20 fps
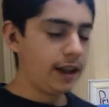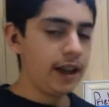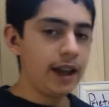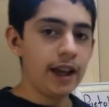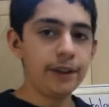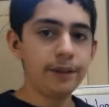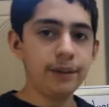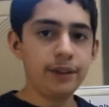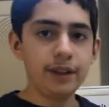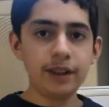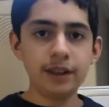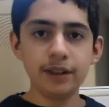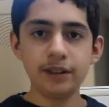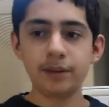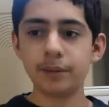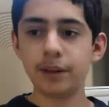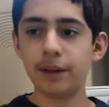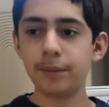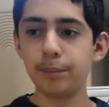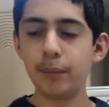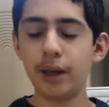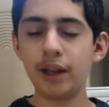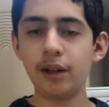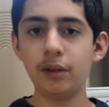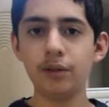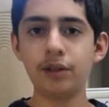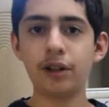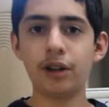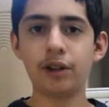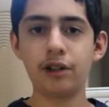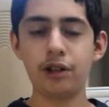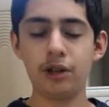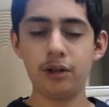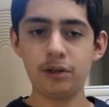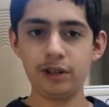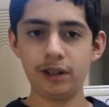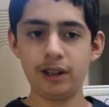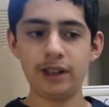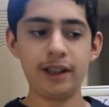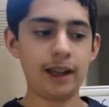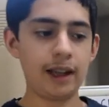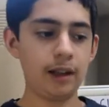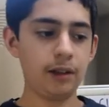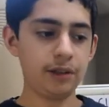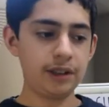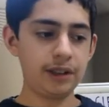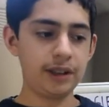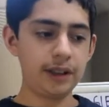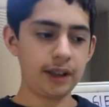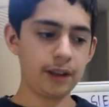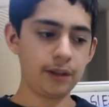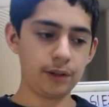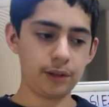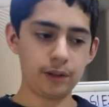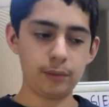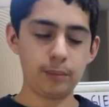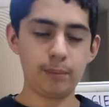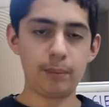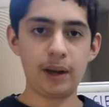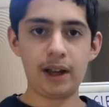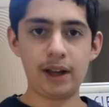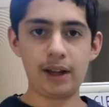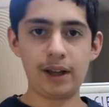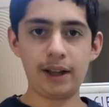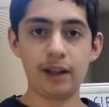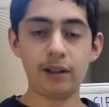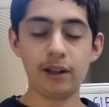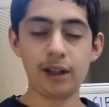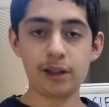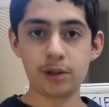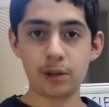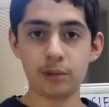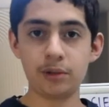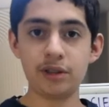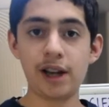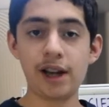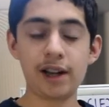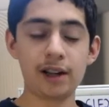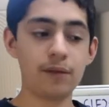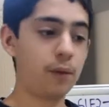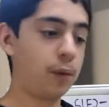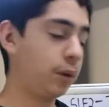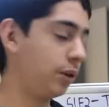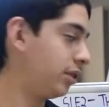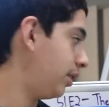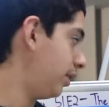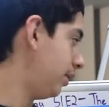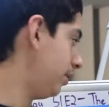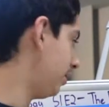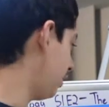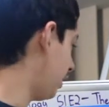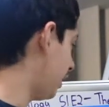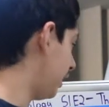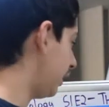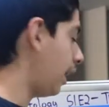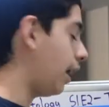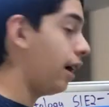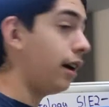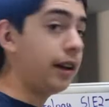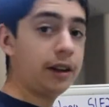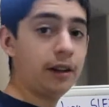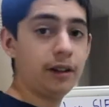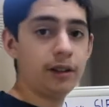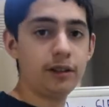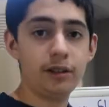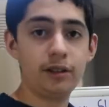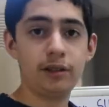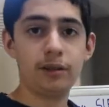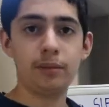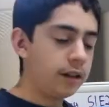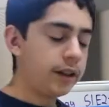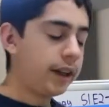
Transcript: And metals are usually held together by electrostatic forces like ions.